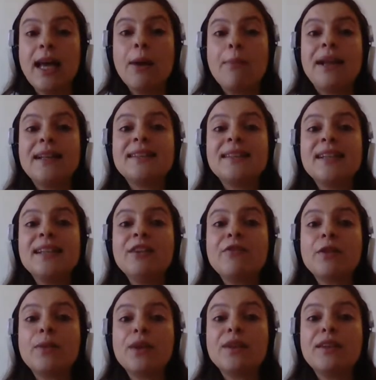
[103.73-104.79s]
Palestinians
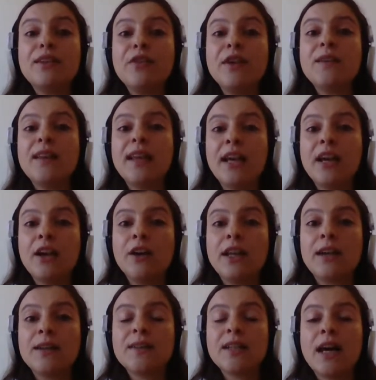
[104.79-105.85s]
from the different
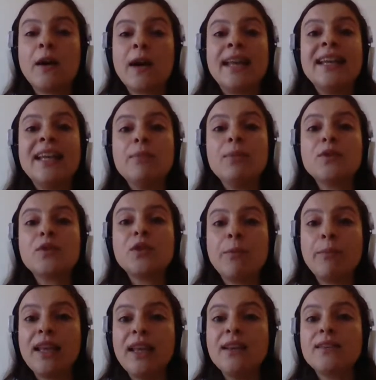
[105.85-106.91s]
areas are unable to
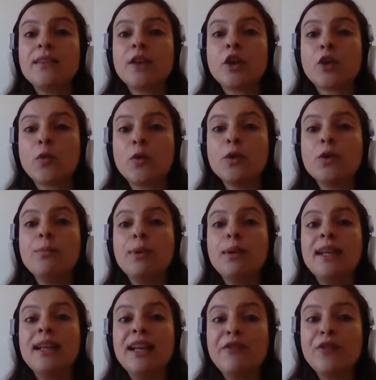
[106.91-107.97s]
meet, group,
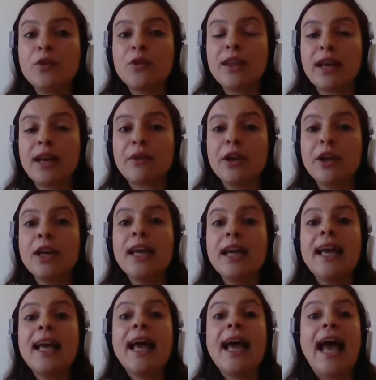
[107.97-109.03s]
live together,
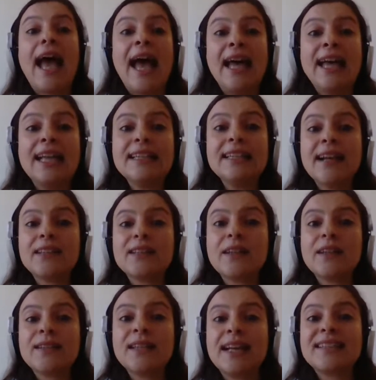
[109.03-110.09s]
and
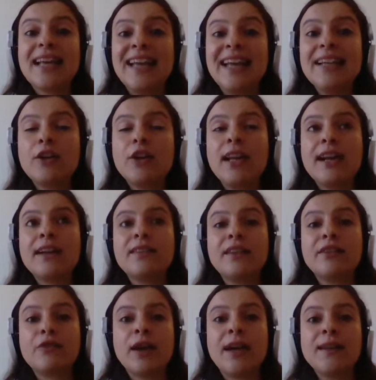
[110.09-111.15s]
exercise any
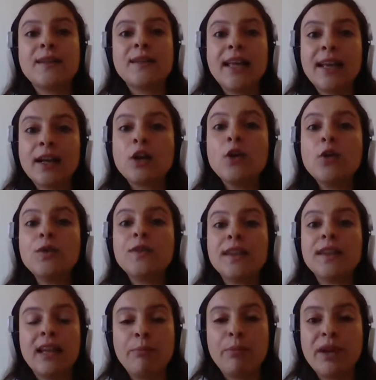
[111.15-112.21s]
collective rights, including
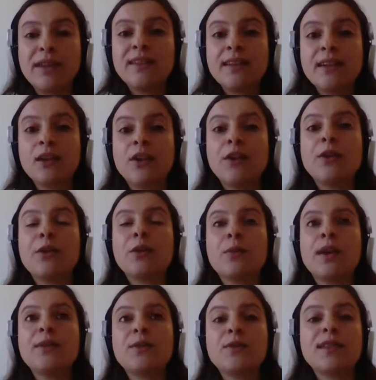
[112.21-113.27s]
and in particular the
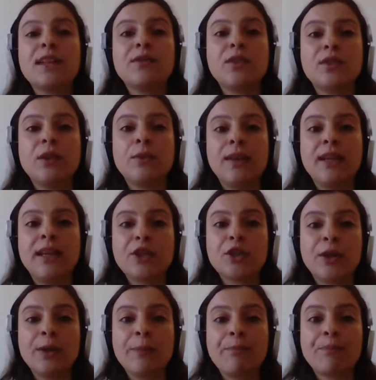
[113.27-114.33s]
right to
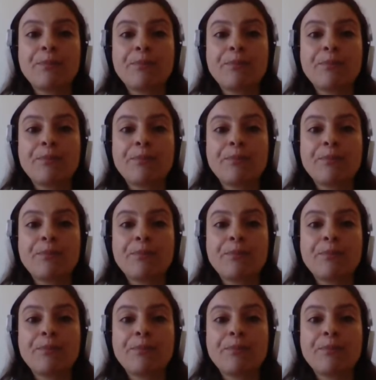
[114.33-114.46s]
self-determination.